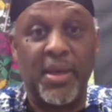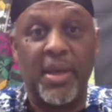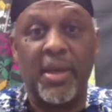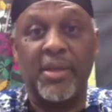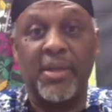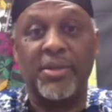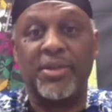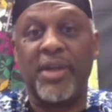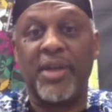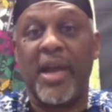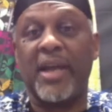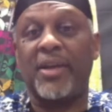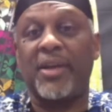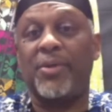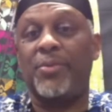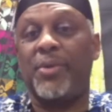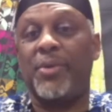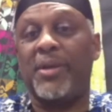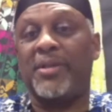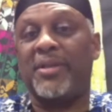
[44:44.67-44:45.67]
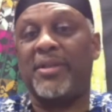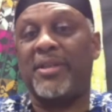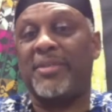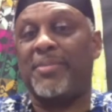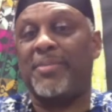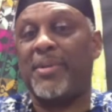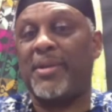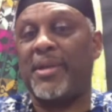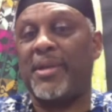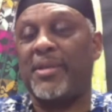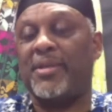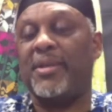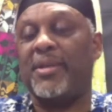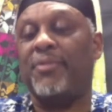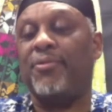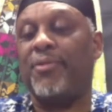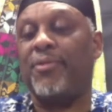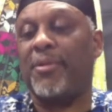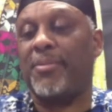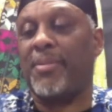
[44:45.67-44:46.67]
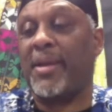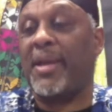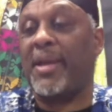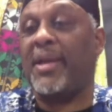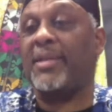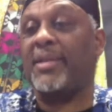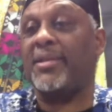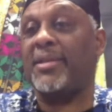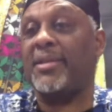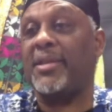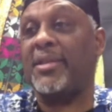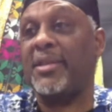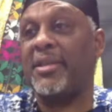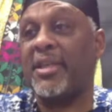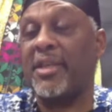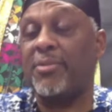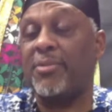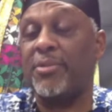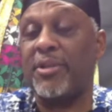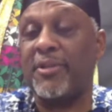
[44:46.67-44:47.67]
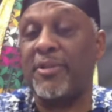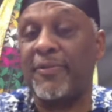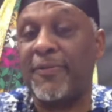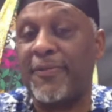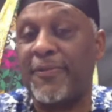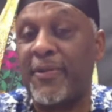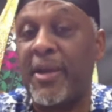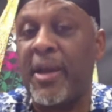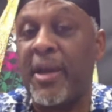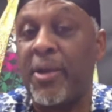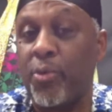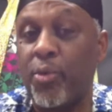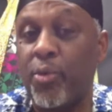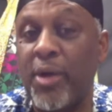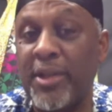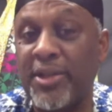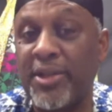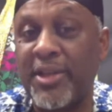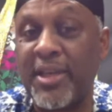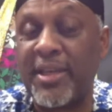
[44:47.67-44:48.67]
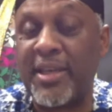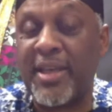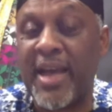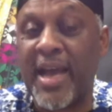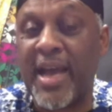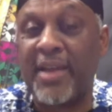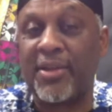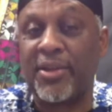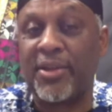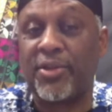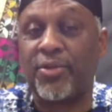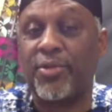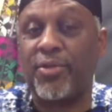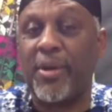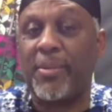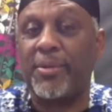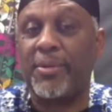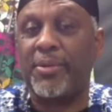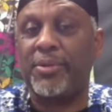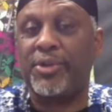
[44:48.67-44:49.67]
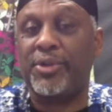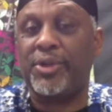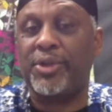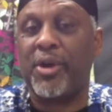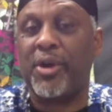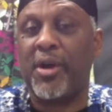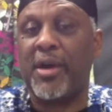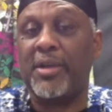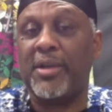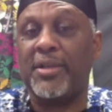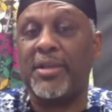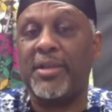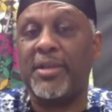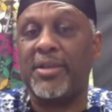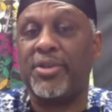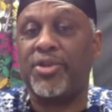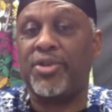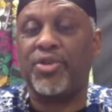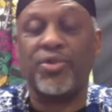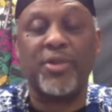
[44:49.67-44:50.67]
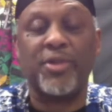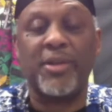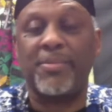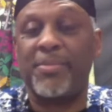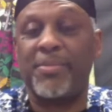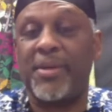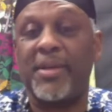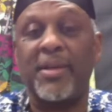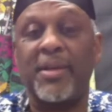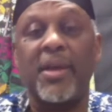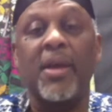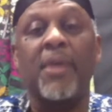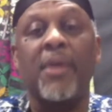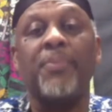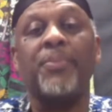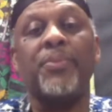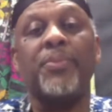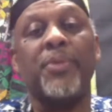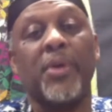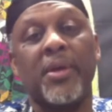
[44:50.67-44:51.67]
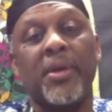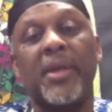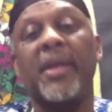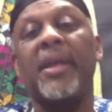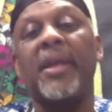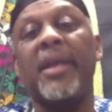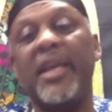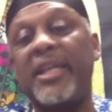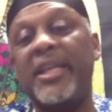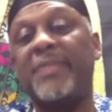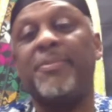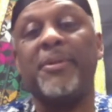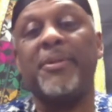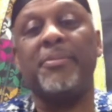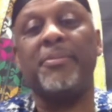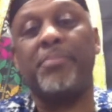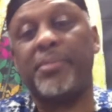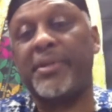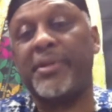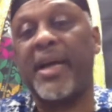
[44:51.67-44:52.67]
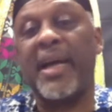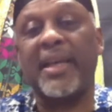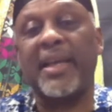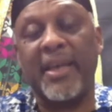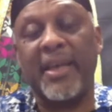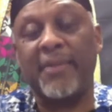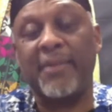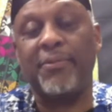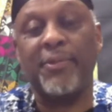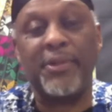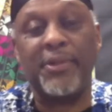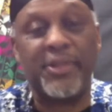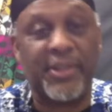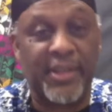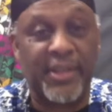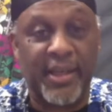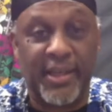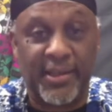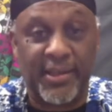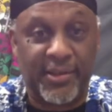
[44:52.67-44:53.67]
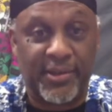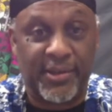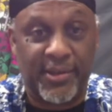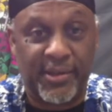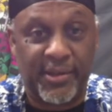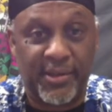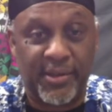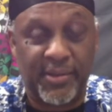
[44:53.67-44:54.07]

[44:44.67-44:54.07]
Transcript: Tiger Woods has been a different man since once he got the criminal charges, treatment, he's been black ever since.